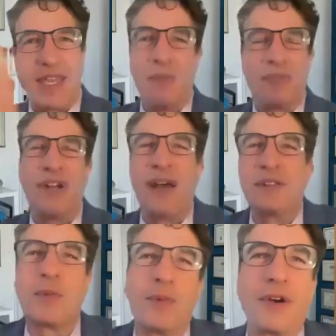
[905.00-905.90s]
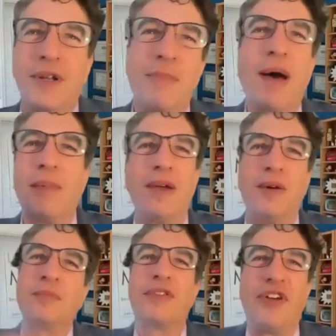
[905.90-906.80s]
can't pronounce a word about my
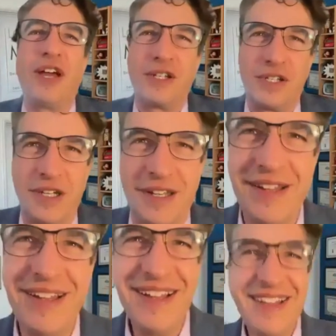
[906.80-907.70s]
own profession.